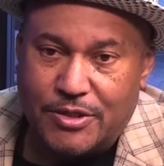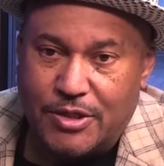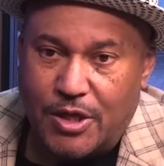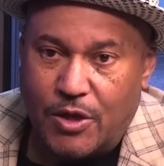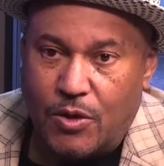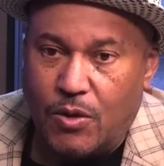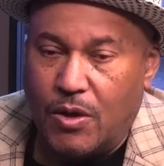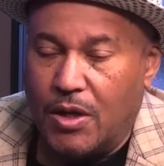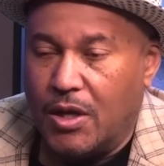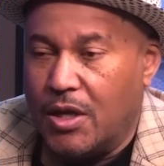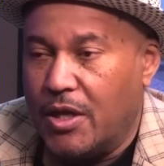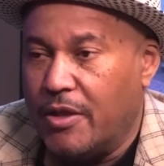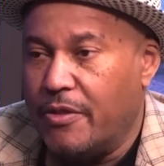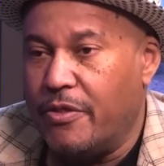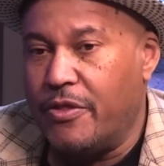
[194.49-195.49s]
So
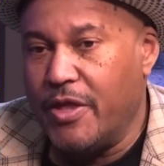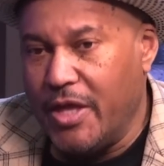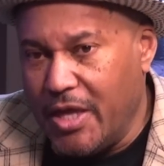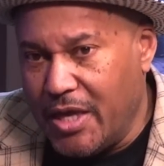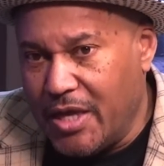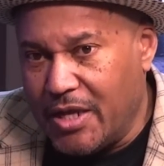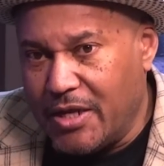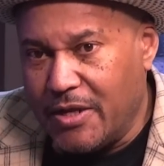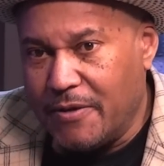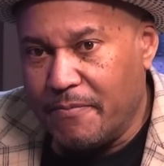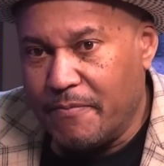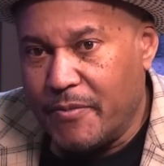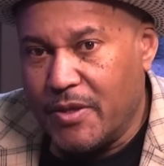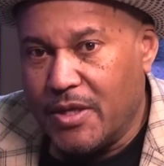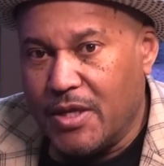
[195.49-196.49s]
then
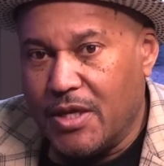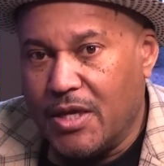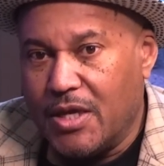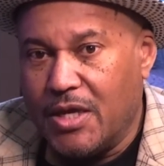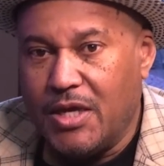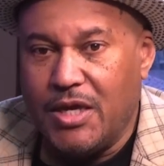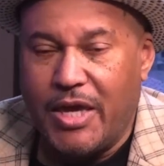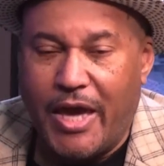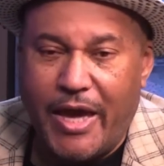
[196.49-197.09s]
he